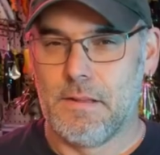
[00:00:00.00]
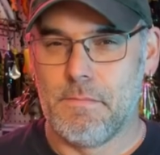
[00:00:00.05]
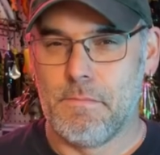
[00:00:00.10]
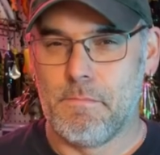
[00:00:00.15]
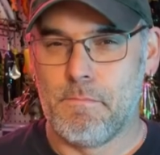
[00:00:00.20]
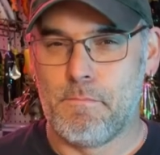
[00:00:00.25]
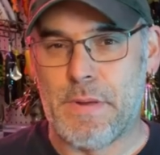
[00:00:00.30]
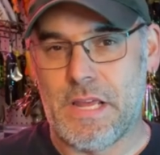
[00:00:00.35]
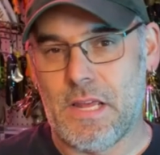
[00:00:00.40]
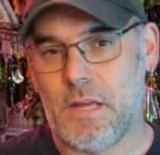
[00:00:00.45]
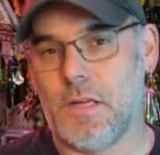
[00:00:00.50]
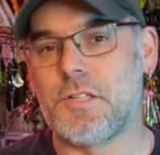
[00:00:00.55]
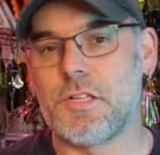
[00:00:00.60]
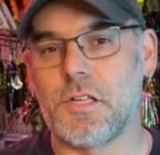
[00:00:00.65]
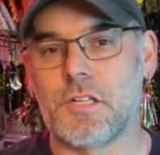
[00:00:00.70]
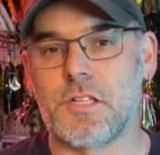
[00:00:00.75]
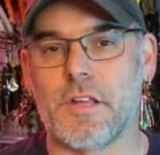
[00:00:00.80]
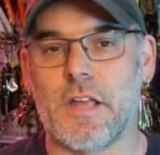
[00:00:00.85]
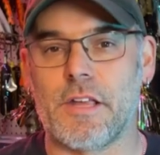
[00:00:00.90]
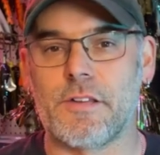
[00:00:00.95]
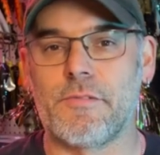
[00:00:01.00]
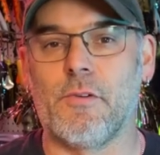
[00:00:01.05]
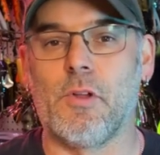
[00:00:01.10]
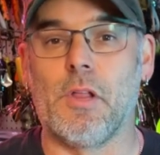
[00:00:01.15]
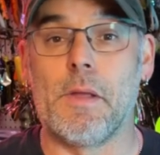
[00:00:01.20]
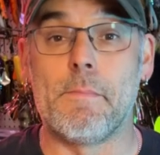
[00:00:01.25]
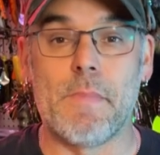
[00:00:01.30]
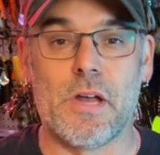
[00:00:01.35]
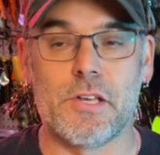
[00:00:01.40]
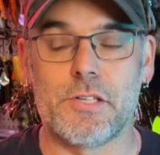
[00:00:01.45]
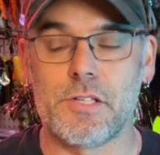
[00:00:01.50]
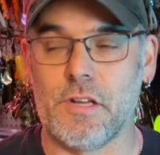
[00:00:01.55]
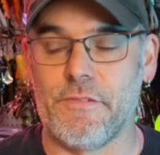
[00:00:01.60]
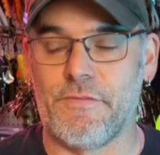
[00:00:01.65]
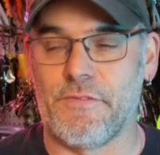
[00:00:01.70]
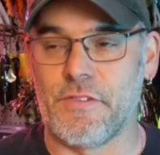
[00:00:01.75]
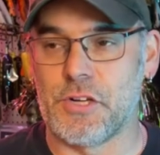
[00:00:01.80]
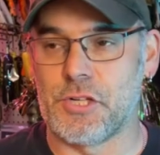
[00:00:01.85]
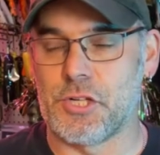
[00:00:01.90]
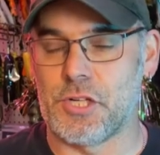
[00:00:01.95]
Being successful in muskie
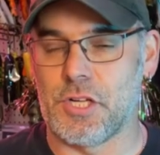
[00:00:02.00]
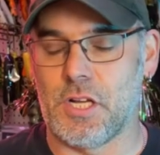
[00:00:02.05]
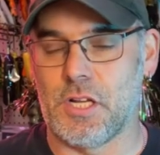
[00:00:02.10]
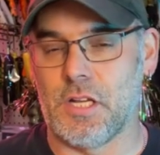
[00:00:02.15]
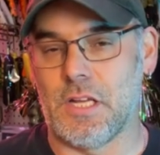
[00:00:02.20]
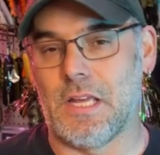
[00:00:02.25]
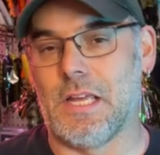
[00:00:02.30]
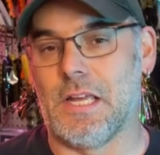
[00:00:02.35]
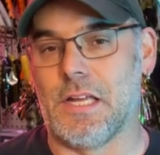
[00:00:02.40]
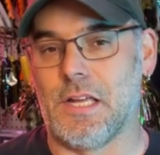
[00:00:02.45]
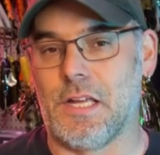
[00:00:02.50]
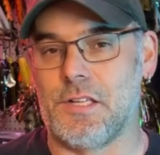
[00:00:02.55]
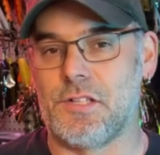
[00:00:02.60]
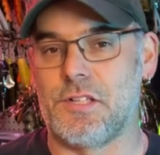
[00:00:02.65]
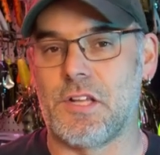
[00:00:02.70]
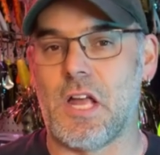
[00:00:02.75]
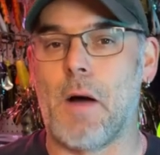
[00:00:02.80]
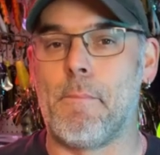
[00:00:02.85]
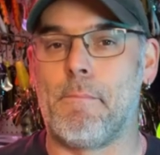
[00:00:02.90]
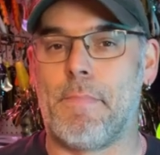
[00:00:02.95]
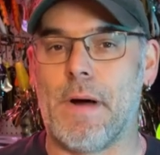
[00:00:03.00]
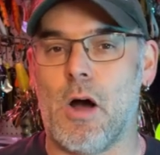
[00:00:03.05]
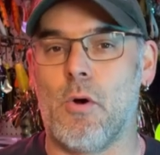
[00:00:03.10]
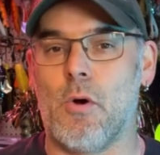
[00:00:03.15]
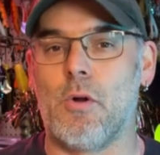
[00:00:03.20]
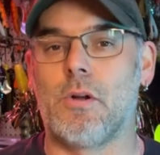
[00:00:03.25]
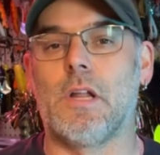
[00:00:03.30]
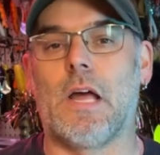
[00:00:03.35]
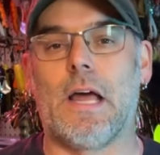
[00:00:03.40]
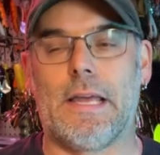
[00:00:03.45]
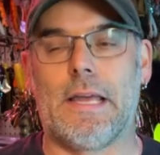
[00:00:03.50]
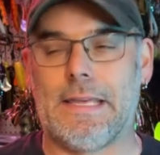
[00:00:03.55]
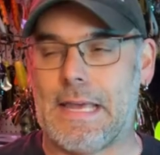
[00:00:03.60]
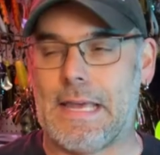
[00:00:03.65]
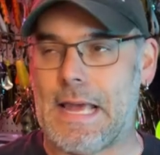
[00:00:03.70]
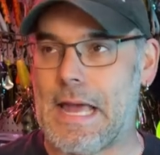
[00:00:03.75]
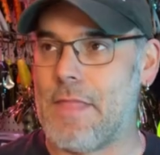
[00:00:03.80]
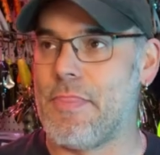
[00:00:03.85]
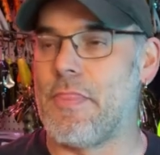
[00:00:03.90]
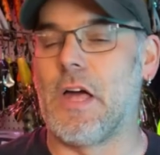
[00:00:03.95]
fishing is about,
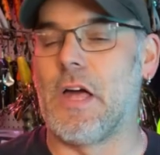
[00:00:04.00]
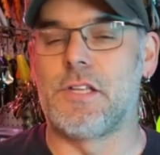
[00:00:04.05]
again, the